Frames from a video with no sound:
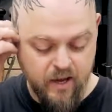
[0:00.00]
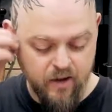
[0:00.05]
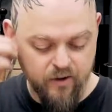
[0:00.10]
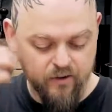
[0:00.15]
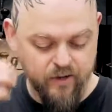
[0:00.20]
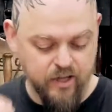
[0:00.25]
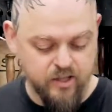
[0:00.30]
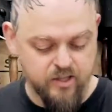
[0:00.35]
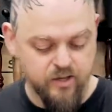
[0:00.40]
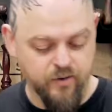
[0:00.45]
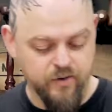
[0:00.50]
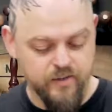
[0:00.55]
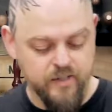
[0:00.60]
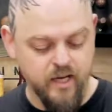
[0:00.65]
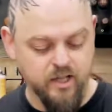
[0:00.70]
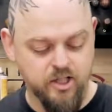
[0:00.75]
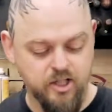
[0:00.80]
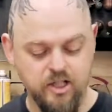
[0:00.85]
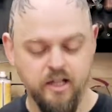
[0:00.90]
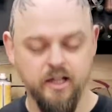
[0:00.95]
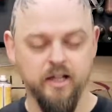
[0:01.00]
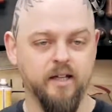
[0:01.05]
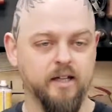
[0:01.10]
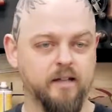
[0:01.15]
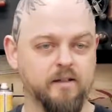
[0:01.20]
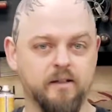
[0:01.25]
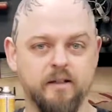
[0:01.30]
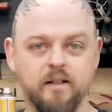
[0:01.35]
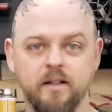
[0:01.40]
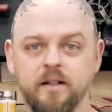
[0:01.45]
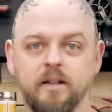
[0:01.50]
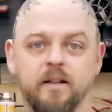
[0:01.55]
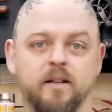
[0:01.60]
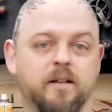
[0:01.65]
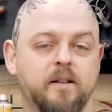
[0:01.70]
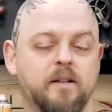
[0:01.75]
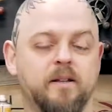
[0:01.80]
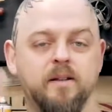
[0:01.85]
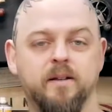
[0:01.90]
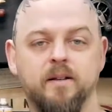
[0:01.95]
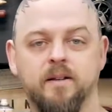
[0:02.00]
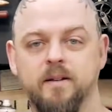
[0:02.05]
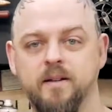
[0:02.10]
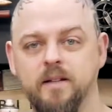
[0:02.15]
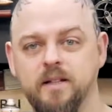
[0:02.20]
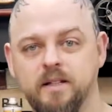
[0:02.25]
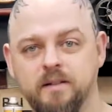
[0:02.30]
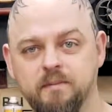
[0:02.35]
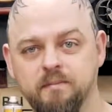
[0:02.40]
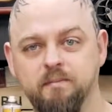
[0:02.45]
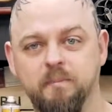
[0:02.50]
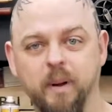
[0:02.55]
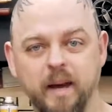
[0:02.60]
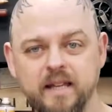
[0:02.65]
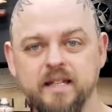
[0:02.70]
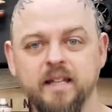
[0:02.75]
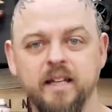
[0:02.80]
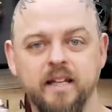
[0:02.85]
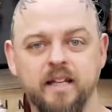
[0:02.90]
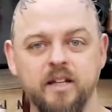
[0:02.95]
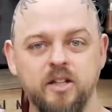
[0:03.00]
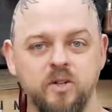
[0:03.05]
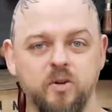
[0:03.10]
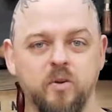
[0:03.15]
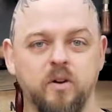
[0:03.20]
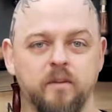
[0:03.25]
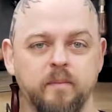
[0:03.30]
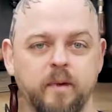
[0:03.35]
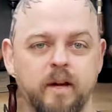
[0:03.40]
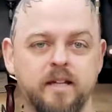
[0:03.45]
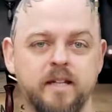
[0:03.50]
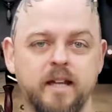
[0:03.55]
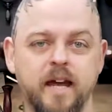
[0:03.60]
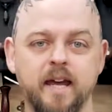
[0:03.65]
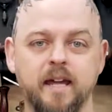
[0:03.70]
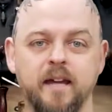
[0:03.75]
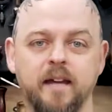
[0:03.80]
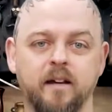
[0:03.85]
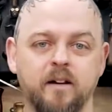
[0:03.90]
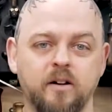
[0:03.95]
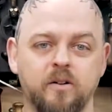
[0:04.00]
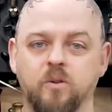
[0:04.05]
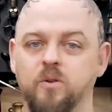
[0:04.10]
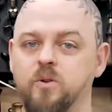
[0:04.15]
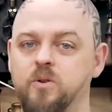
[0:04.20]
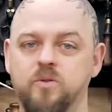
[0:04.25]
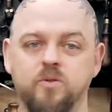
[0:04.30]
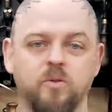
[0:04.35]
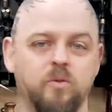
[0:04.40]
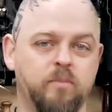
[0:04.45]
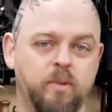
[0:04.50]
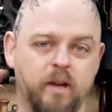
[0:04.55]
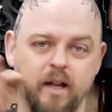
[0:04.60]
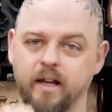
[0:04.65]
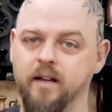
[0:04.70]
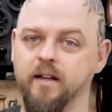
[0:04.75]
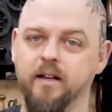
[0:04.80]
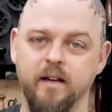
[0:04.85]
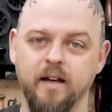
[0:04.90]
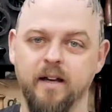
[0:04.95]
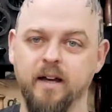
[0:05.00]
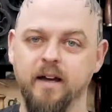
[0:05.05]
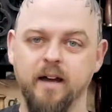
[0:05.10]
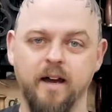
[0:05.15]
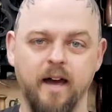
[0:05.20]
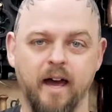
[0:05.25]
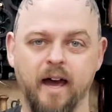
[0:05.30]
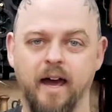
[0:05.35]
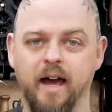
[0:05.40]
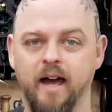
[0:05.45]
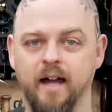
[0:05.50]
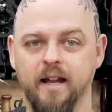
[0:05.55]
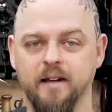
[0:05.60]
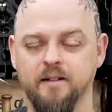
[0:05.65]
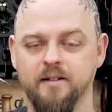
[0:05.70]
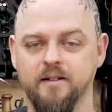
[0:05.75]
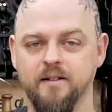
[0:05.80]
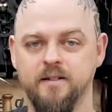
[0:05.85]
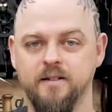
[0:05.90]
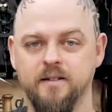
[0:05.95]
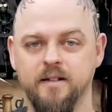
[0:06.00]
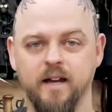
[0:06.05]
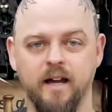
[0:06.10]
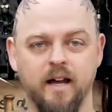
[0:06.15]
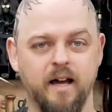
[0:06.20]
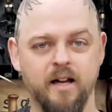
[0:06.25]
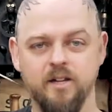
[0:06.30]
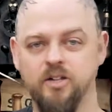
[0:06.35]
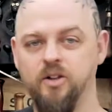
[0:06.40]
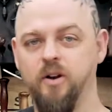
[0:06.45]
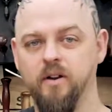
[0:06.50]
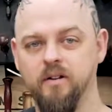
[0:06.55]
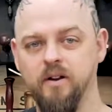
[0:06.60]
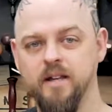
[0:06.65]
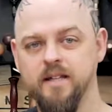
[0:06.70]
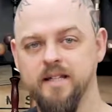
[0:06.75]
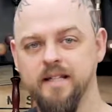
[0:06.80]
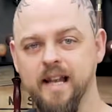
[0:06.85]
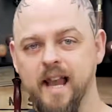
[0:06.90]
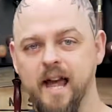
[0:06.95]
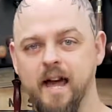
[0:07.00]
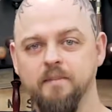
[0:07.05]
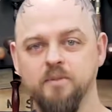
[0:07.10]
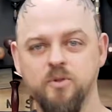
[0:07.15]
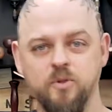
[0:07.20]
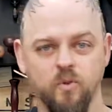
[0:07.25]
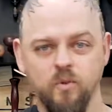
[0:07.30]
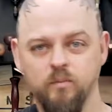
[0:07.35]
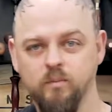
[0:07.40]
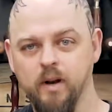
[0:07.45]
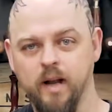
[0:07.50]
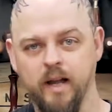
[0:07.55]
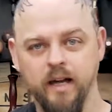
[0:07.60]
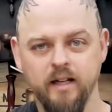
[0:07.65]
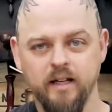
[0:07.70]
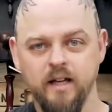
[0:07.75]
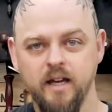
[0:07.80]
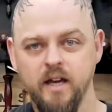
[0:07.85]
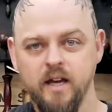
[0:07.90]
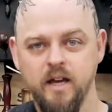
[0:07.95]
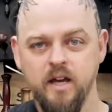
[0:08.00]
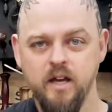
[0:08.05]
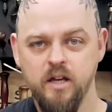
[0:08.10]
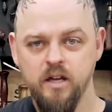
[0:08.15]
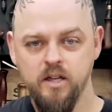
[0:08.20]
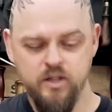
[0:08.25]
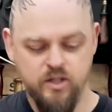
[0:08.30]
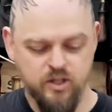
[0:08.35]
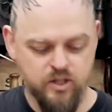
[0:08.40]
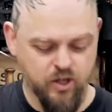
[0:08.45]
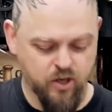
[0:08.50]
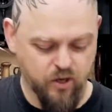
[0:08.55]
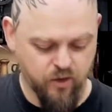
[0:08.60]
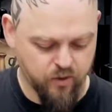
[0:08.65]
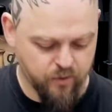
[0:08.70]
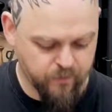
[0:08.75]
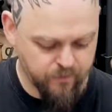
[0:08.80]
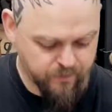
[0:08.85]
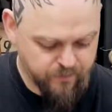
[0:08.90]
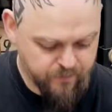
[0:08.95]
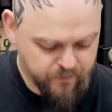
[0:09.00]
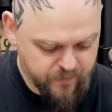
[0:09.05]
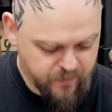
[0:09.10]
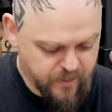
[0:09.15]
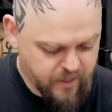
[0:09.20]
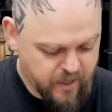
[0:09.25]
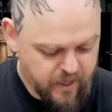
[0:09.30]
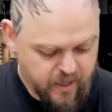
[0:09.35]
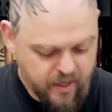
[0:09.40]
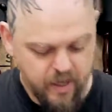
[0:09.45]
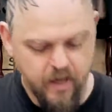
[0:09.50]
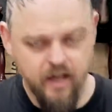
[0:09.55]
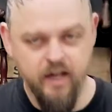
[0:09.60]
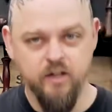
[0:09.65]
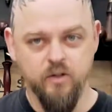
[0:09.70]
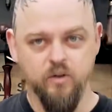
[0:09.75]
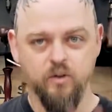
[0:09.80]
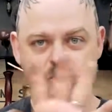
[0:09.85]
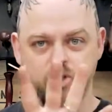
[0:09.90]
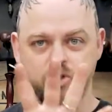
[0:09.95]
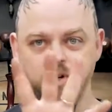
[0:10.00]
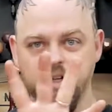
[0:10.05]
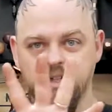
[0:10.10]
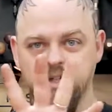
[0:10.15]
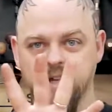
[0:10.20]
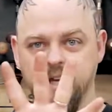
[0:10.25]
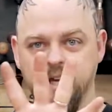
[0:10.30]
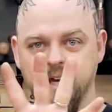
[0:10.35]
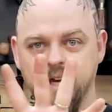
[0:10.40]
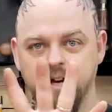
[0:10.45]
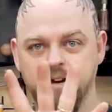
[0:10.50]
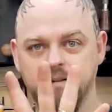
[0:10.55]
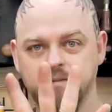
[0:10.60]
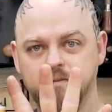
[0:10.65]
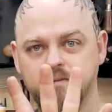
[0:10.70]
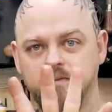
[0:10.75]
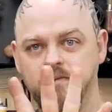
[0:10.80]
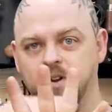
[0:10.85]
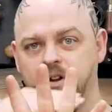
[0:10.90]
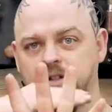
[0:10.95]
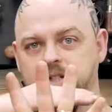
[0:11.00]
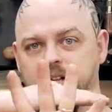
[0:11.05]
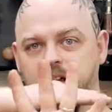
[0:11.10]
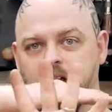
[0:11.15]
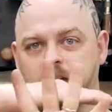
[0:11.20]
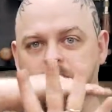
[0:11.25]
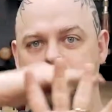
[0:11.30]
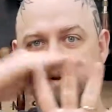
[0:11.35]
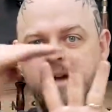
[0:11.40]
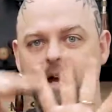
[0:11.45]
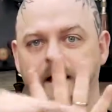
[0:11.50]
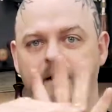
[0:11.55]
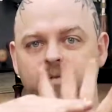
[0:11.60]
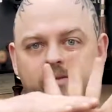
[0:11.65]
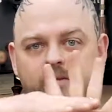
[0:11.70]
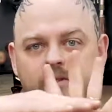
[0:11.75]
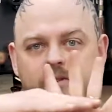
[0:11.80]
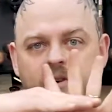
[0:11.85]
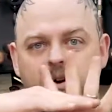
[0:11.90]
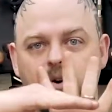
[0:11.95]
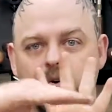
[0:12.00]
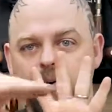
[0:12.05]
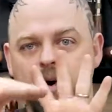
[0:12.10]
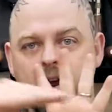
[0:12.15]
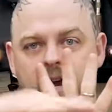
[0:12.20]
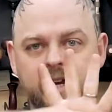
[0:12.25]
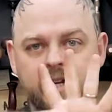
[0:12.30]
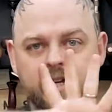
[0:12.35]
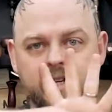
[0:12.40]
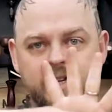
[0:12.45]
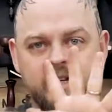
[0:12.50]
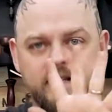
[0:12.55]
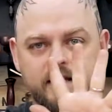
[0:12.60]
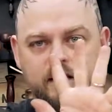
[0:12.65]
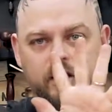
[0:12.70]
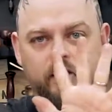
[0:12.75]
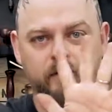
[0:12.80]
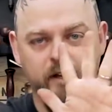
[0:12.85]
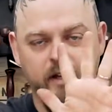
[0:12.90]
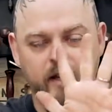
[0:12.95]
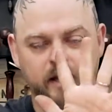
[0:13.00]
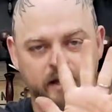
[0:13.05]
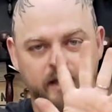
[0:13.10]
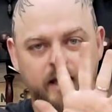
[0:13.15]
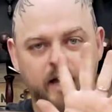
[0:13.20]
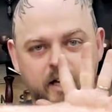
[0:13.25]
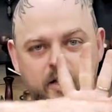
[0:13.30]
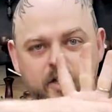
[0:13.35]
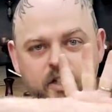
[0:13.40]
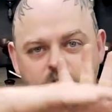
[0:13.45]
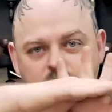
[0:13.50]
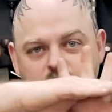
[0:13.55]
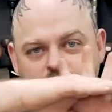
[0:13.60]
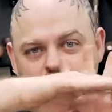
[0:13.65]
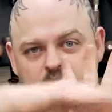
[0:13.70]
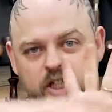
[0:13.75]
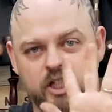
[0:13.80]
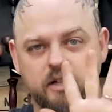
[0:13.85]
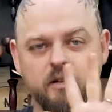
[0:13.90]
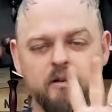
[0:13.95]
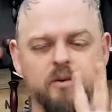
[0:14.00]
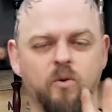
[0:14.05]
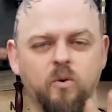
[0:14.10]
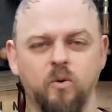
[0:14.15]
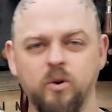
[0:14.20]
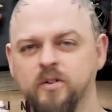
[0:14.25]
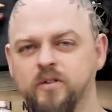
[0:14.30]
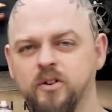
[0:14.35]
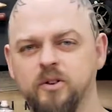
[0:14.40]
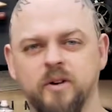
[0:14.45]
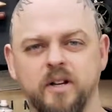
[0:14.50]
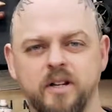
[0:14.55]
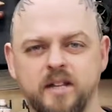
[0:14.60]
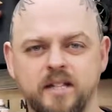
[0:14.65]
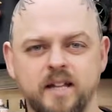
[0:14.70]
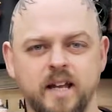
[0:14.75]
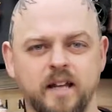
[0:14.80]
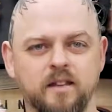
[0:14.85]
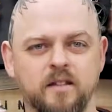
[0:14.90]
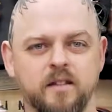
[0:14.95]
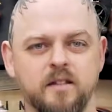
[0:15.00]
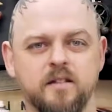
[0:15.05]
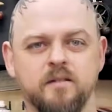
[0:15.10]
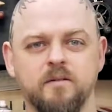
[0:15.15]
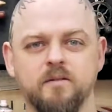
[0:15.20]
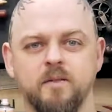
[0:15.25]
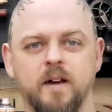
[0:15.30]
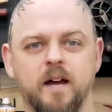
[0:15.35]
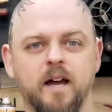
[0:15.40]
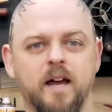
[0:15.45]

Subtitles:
Okay, so essentially, basically you're talking about taking a quarter sawn plank and, a slab sawn plank. So your strings are here, floating up, and the grain is going like that. All of you understand this.